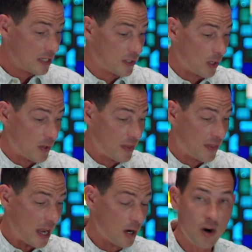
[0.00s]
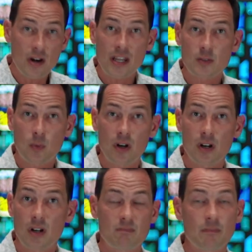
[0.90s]
So they heard his
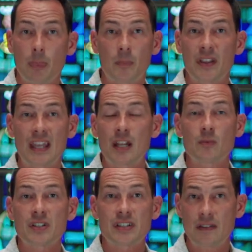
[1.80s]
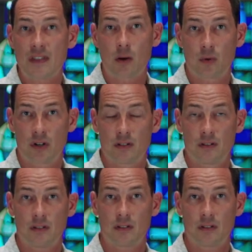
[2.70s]
word, but they didn't receive that word.